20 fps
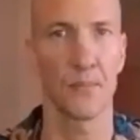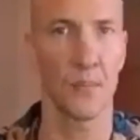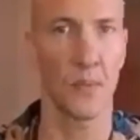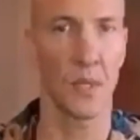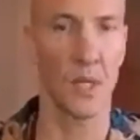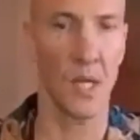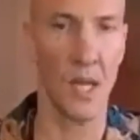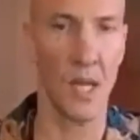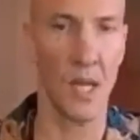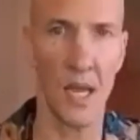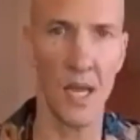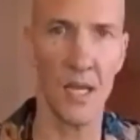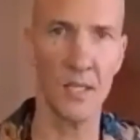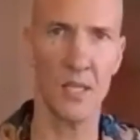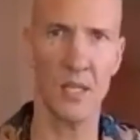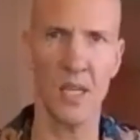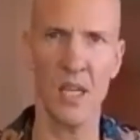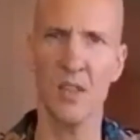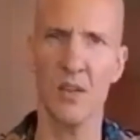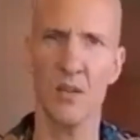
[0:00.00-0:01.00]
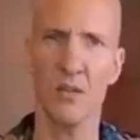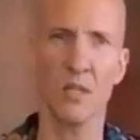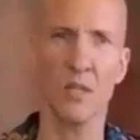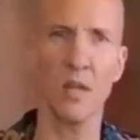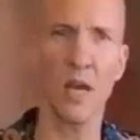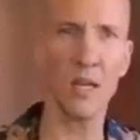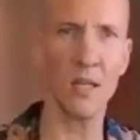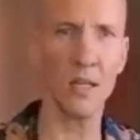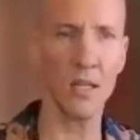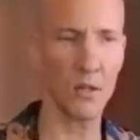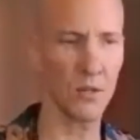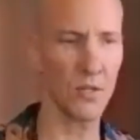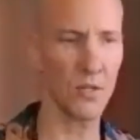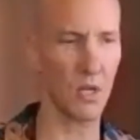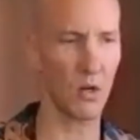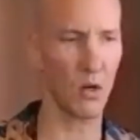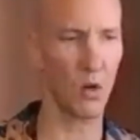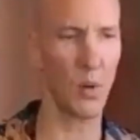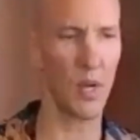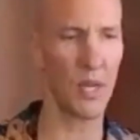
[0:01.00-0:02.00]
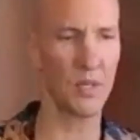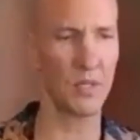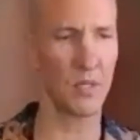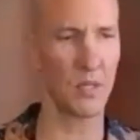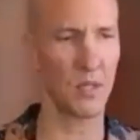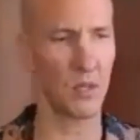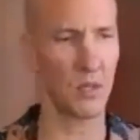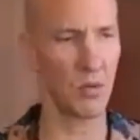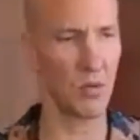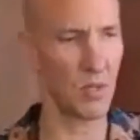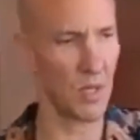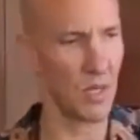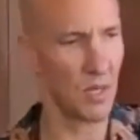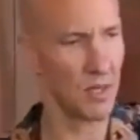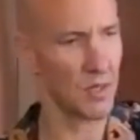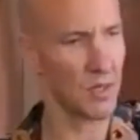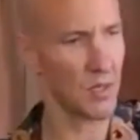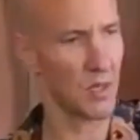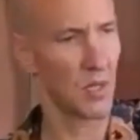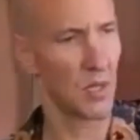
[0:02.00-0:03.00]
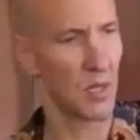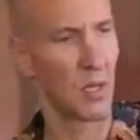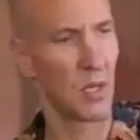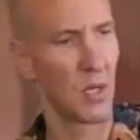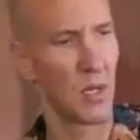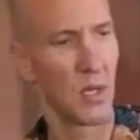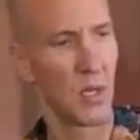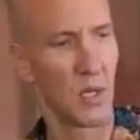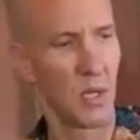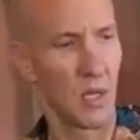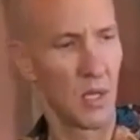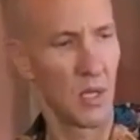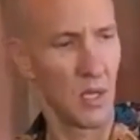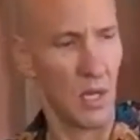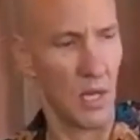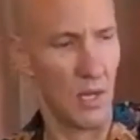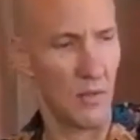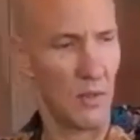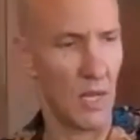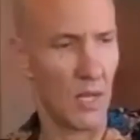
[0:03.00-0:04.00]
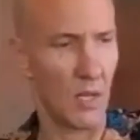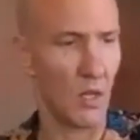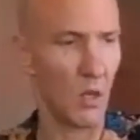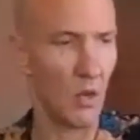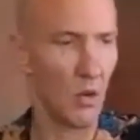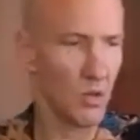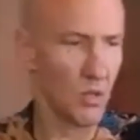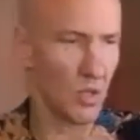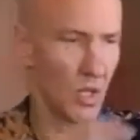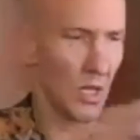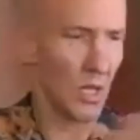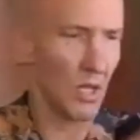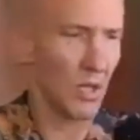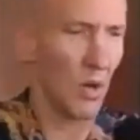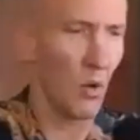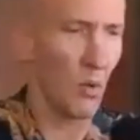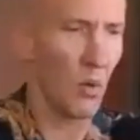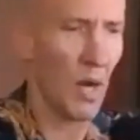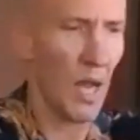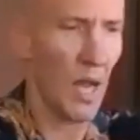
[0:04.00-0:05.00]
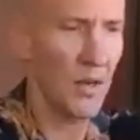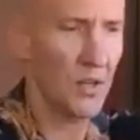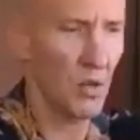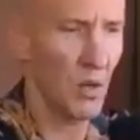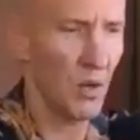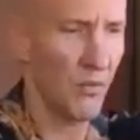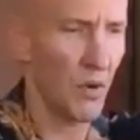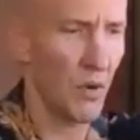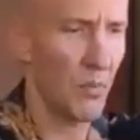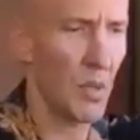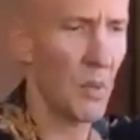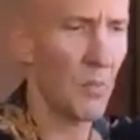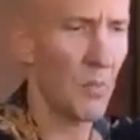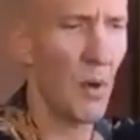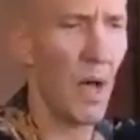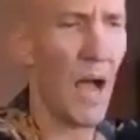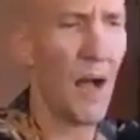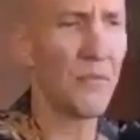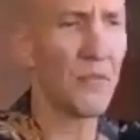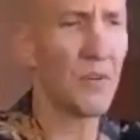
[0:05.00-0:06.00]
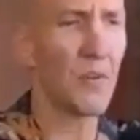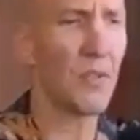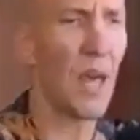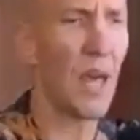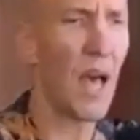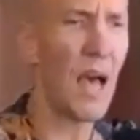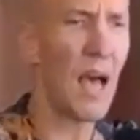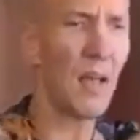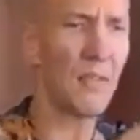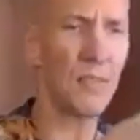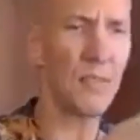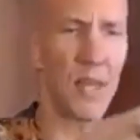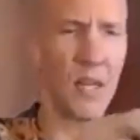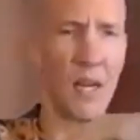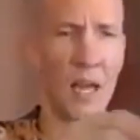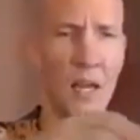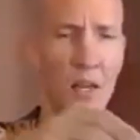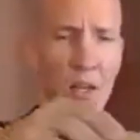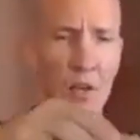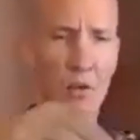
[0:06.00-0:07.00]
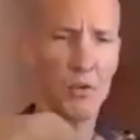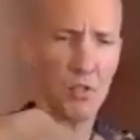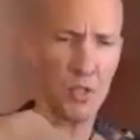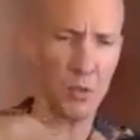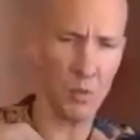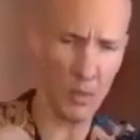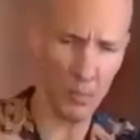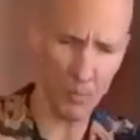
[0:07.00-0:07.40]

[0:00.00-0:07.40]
Okay, because again, there's a lot of little subtle ways to do this. And then usually, when I do it for people after that, then I usually would